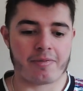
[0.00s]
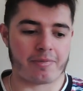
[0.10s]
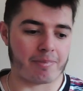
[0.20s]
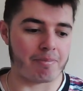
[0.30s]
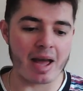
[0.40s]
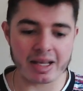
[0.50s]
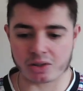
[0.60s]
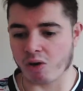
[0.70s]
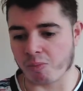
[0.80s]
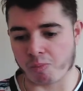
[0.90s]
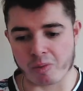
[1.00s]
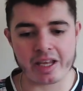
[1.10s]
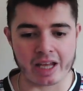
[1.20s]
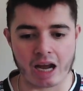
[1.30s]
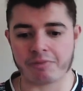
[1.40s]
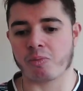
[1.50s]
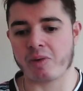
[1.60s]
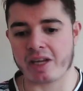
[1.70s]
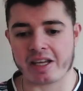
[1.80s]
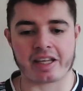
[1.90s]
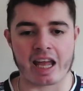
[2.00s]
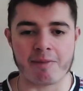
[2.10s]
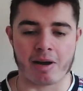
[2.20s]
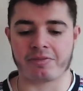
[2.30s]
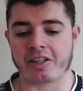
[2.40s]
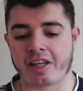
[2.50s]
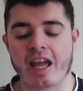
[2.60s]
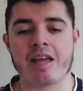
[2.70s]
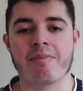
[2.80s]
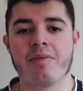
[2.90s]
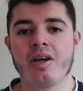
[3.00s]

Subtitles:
mess up week after week, game after game,